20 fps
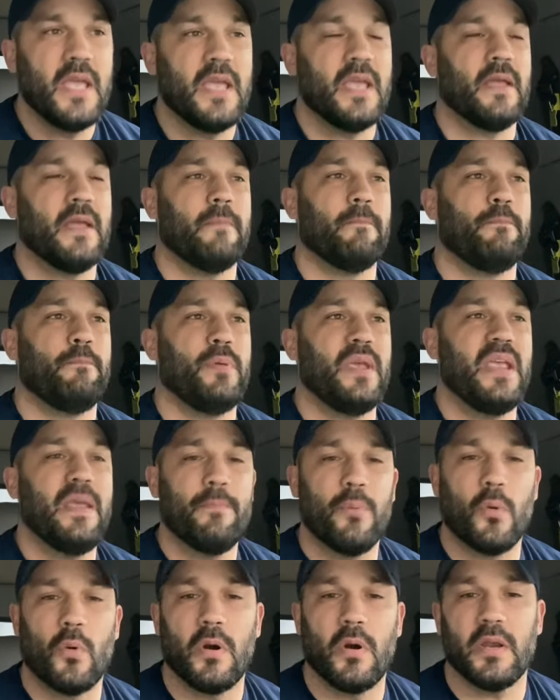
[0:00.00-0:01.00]
And be
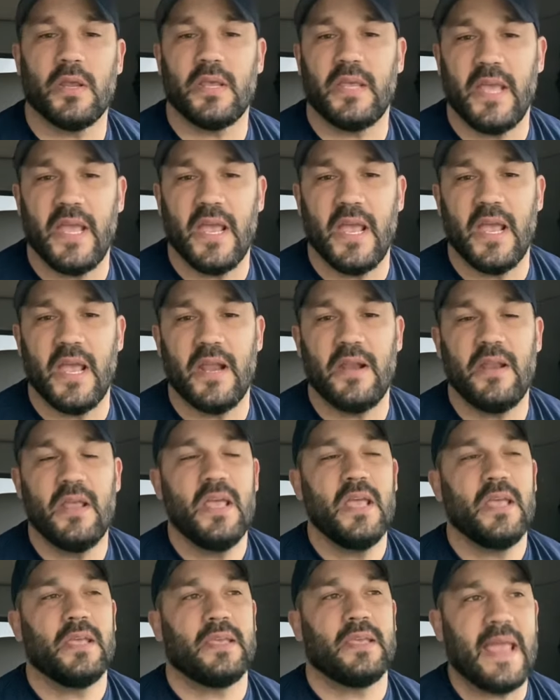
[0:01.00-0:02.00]
born again,
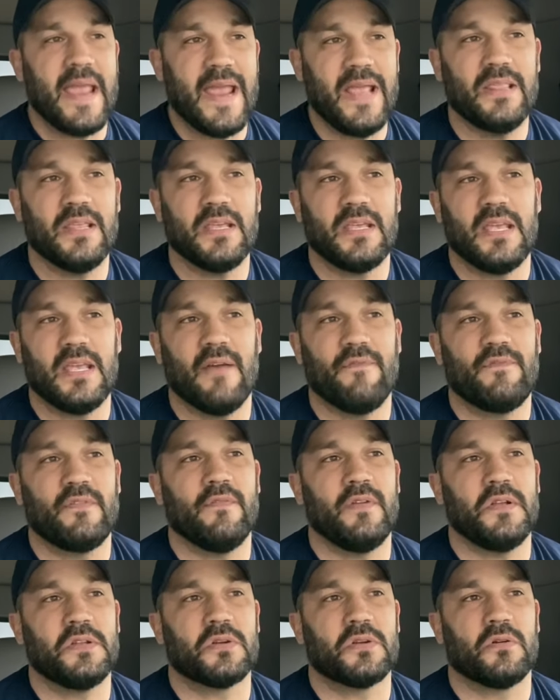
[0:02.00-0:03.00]
gain the gift
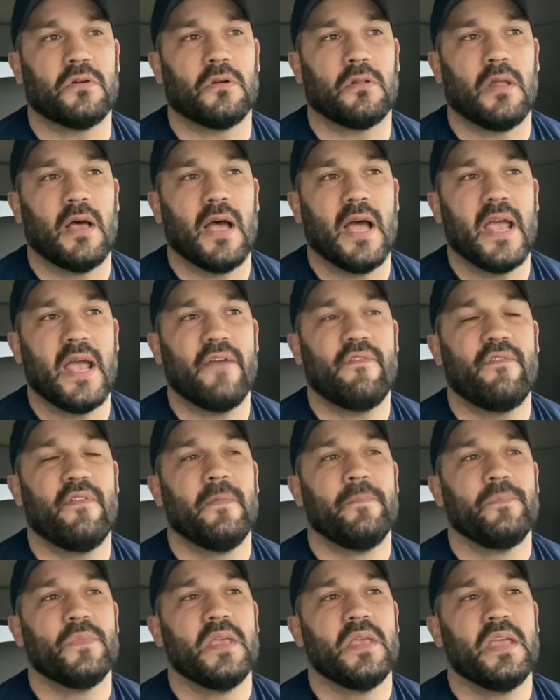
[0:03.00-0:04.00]
of eternal life.
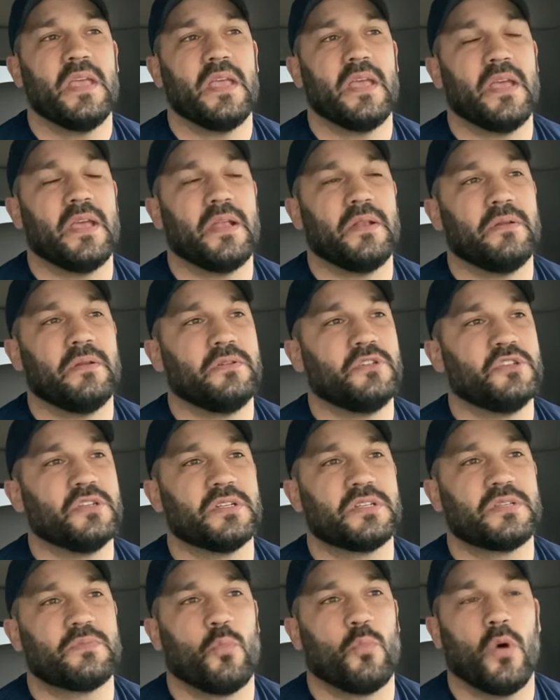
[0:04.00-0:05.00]
And
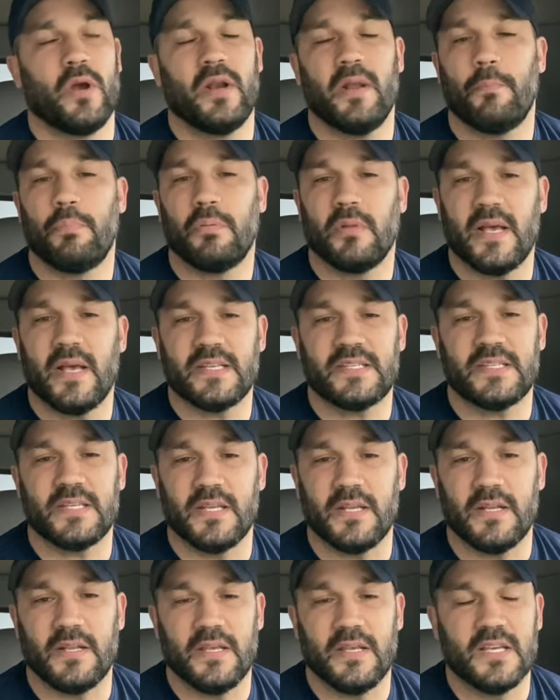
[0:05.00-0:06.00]
just what a
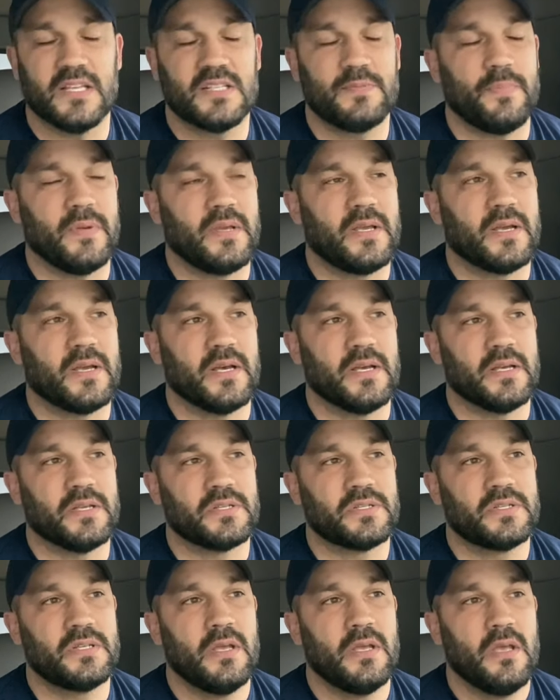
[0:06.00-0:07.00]
blessing it is
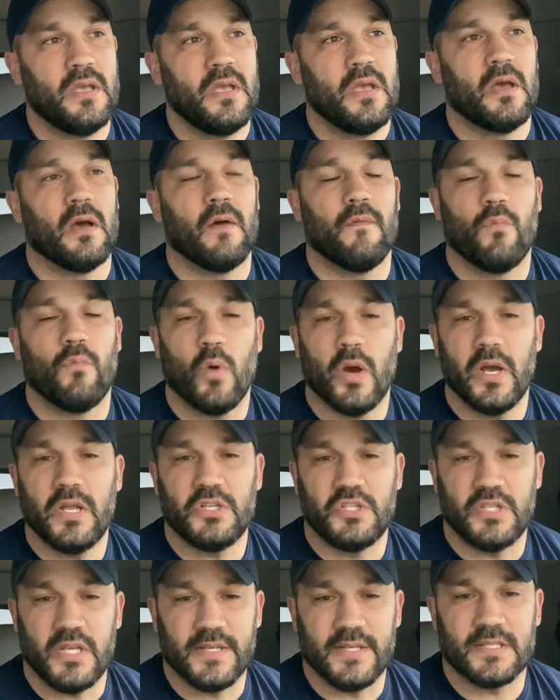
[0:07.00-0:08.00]
because of what
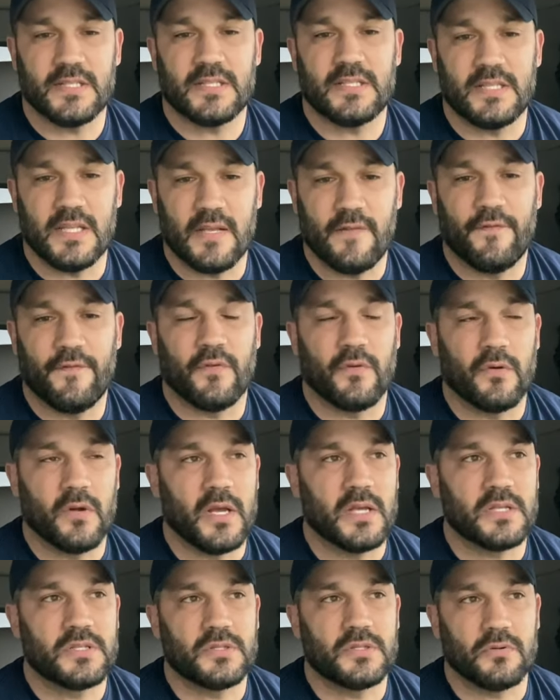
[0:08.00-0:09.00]
Jesus did for
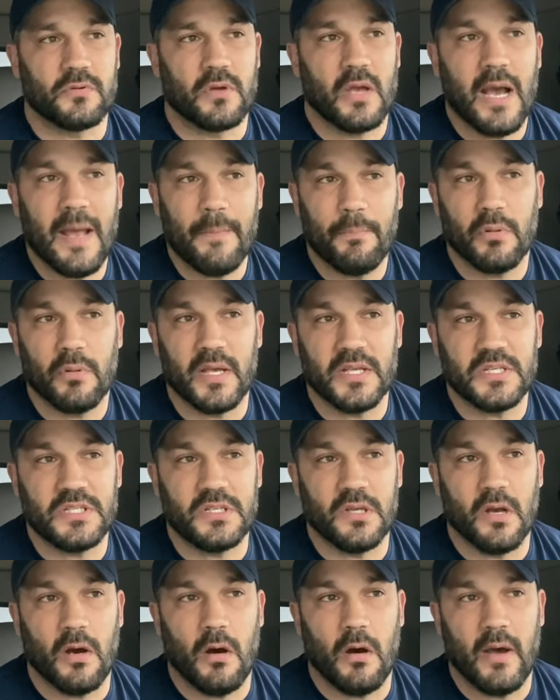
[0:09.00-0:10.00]
us. So God bless
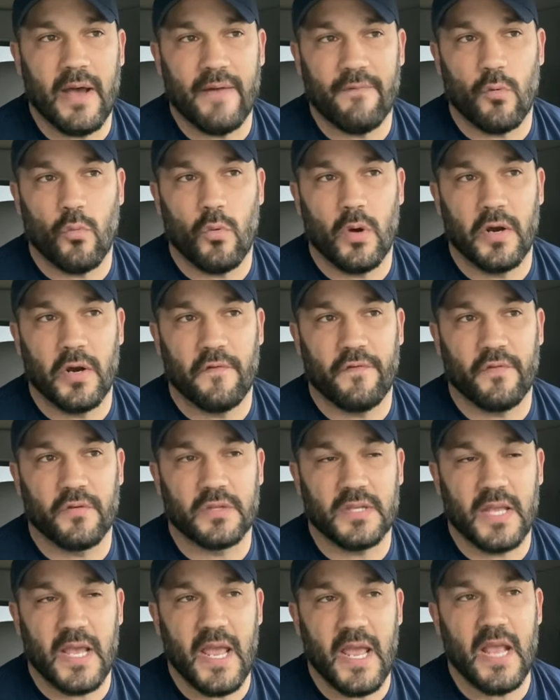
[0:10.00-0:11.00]
y'all. Have a wonderful
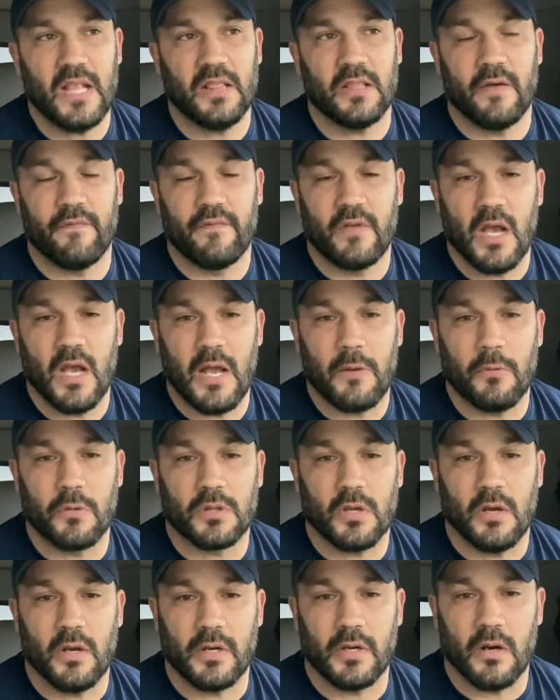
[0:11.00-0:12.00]
day. Love God
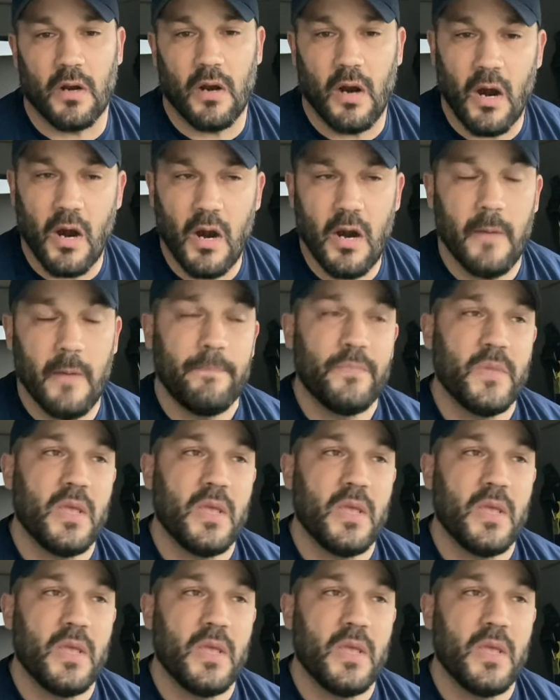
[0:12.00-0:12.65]
with all your heart